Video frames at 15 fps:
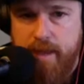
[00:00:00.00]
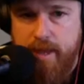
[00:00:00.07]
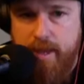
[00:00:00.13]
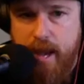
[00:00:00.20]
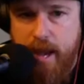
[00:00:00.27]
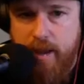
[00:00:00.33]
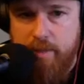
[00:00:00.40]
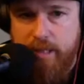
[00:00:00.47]

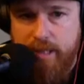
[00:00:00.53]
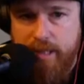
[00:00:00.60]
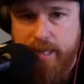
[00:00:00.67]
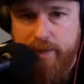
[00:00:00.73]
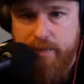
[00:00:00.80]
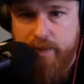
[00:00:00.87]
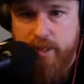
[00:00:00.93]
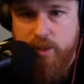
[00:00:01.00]
I
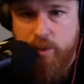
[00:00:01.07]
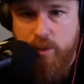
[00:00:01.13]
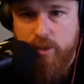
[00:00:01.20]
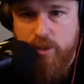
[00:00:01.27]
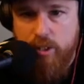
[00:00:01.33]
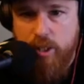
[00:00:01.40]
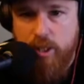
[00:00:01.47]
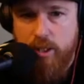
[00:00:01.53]
believe this
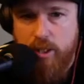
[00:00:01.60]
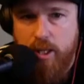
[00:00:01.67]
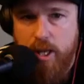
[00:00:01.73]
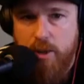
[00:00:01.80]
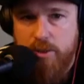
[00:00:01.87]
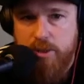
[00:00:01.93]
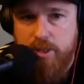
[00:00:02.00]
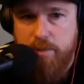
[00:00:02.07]
one's
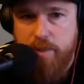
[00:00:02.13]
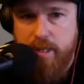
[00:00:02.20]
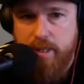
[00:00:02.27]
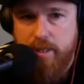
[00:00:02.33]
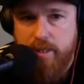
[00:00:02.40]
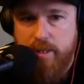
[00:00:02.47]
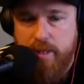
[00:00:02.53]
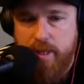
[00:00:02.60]
close to
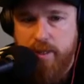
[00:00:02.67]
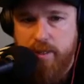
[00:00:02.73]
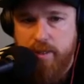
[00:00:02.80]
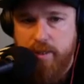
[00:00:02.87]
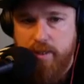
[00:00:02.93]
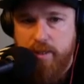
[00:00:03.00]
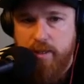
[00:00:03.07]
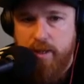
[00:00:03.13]
being done,
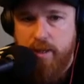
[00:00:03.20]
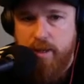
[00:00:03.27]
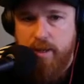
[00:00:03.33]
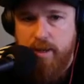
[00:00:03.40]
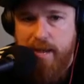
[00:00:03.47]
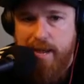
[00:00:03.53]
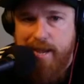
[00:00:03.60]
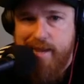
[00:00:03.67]

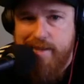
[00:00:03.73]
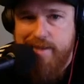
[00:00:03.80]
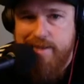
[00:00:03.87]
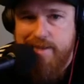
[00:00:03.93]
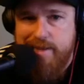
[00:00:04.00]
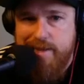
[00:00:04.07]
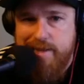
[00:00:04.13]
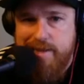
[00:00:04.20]
and
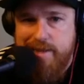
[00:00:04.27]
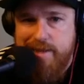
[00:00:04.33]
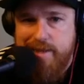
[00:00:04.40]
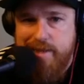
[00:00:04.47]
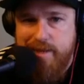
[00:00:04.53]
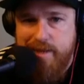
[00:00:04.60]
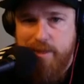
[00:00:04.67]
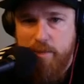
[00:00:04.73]

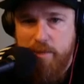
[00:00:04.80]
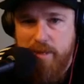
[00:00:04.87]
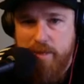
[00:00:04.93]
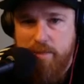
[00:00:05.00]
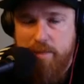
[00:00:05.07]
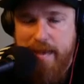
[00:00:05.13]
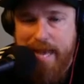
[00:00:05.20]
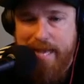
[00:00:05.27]
then it'll be
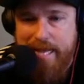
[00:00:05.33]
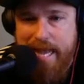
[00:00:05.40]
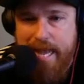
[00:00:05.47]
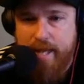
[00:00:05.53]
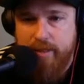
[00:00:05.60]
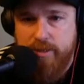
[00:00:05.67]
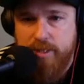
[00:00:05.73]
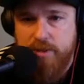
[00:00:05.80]
back
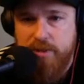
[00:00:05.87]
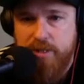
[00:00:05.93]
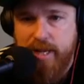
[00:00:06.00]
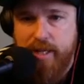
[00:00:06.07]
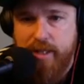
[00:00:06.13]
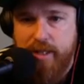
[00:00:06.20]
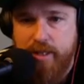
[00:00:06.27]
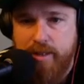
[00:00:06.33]
out to
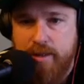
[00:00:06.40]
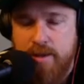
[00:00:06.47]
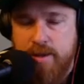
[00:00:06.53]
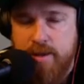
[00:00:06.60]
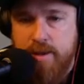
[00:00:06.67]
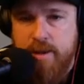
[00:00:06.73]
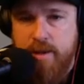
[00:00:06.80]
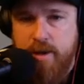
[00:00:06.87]
sailing
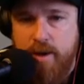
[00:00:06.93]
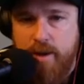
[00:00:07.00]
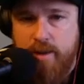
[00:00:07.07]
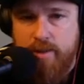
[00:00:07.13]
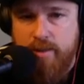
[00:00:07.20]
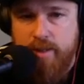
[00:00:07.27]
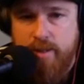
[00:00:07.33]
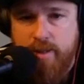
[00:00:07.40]

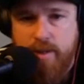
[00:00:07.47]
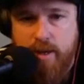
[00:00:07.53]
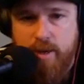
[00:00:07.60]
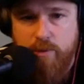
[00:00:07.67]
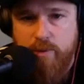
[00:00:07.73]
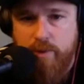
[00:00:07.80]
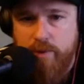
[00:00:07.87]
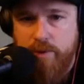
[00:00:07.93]
on the
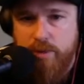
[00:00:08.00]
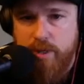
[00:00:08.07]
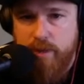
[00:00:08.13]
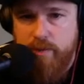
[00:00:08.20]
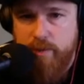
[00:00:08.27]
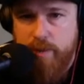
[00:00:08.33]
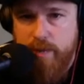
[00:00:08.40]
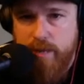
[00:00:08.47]
rivers
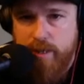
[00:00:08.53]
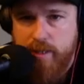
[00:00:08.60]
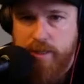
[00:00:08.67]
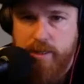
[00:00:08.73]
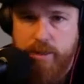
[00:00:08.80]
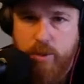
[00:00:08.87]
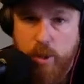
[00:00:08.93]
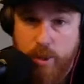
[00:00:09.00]
of
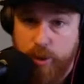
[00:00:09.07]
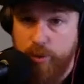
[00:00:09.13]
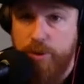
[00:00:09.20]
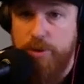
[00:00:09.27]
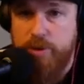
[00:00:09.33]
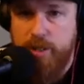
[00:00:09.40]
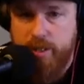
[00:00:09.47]
America, or cruising, I